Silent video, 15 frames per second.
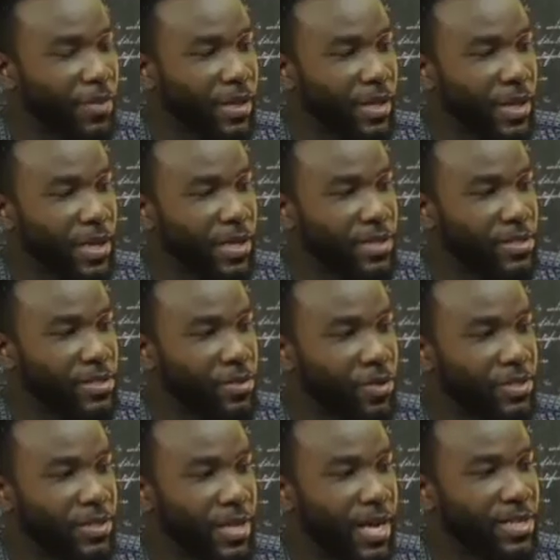it is
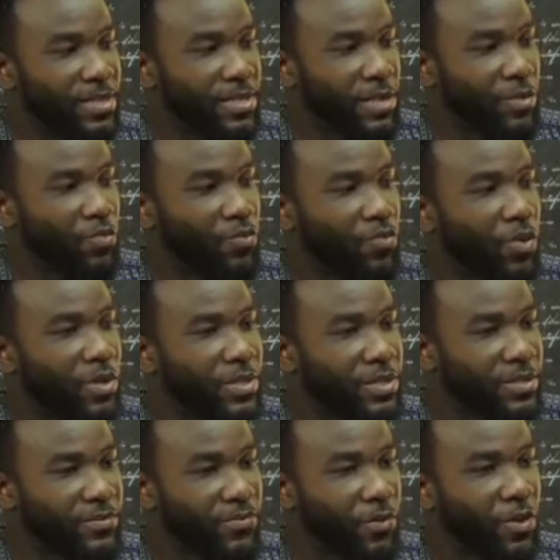not as it
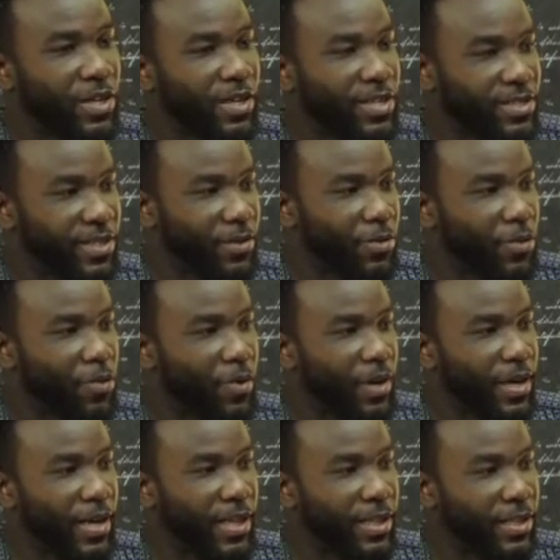was 4 years ago,
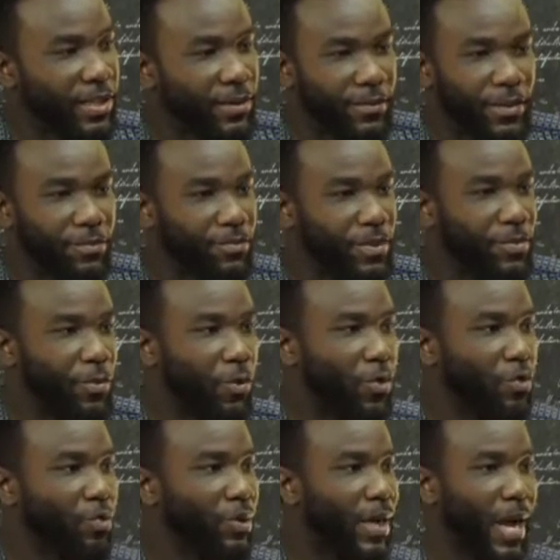where people
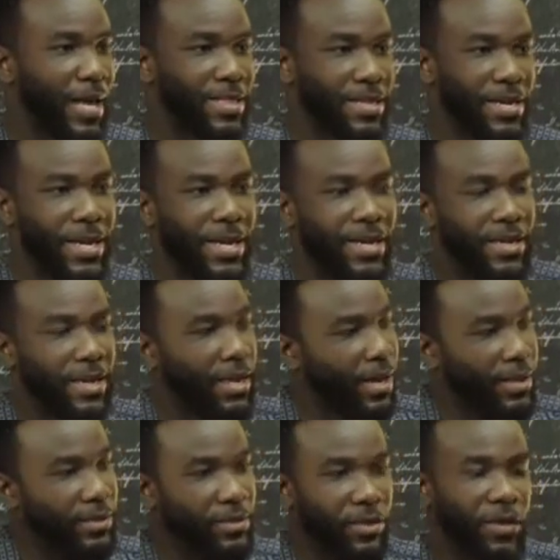could gather
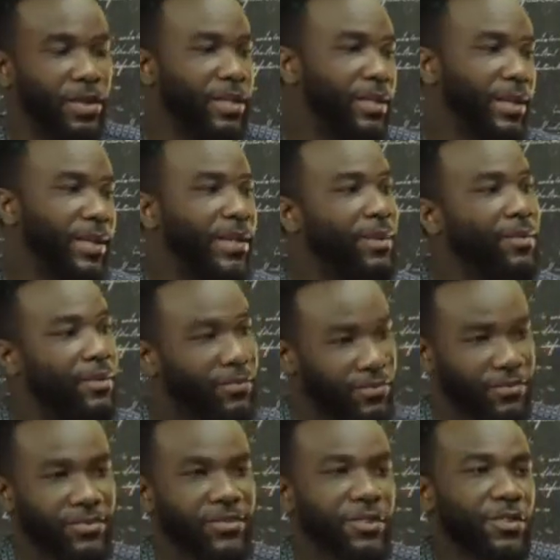and all in the name of
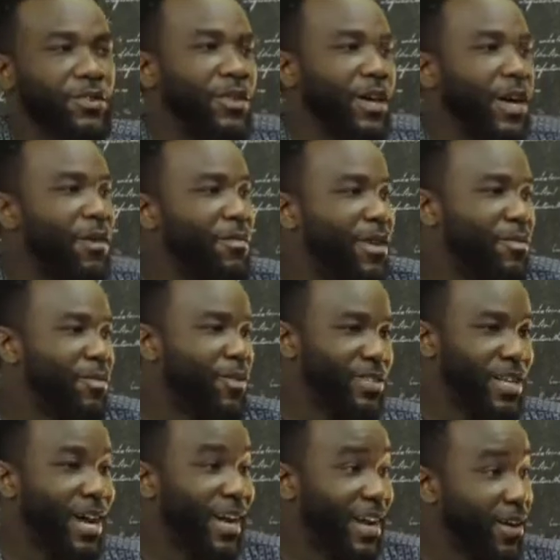our big boss,
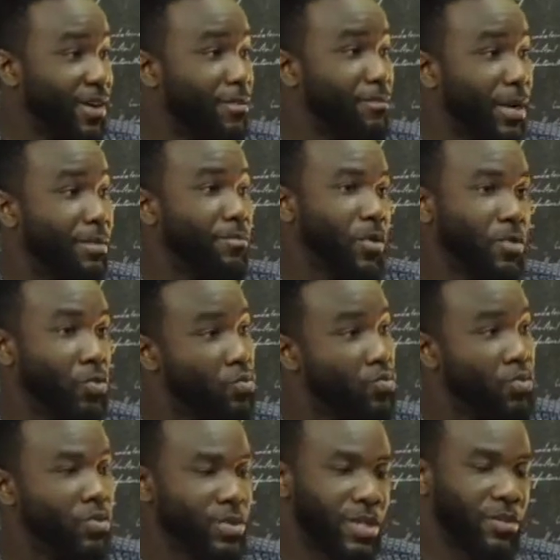our current big boss who
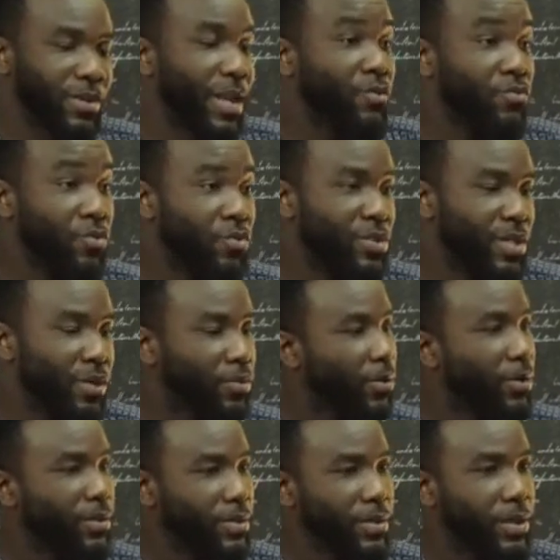rules the
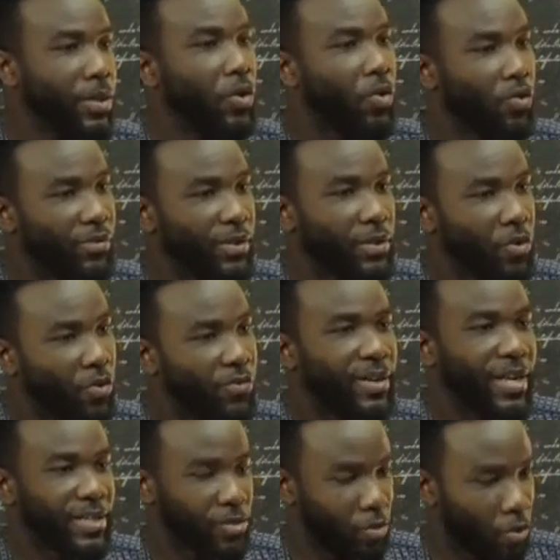world. COVID
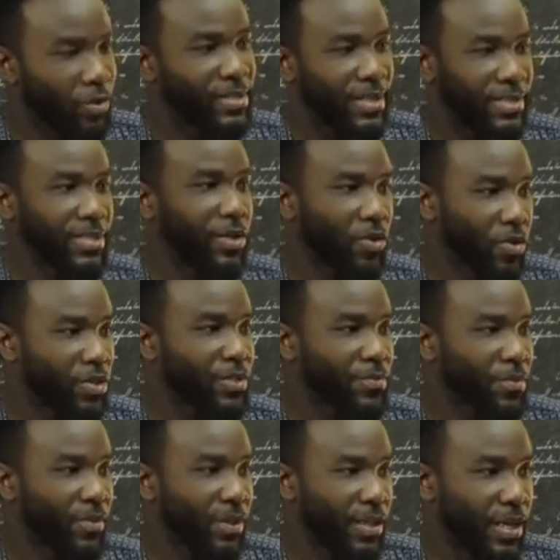has taught us a lot,
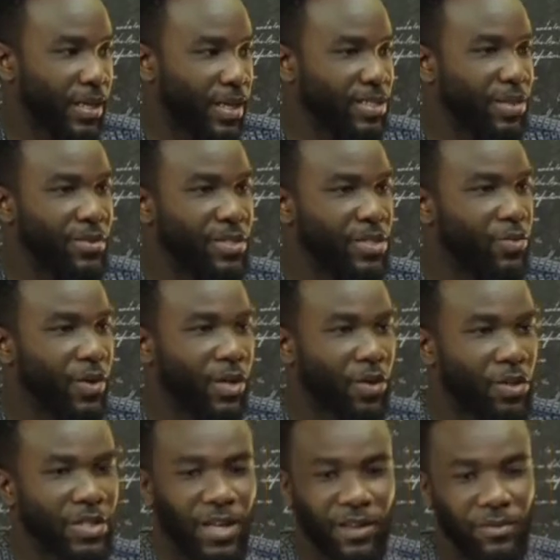and that's the reason why a
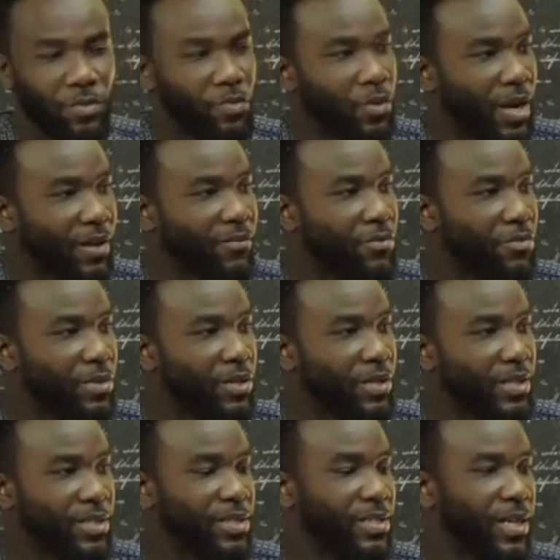lot who would have to be
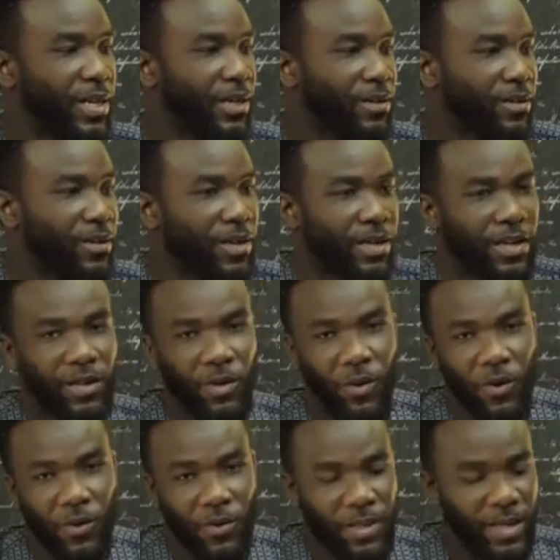digital and
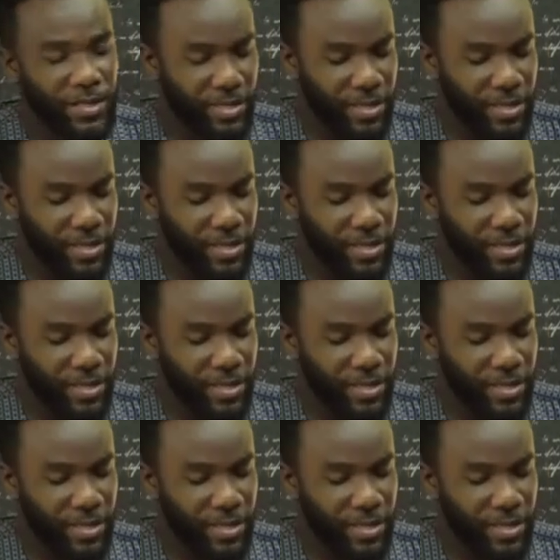all that.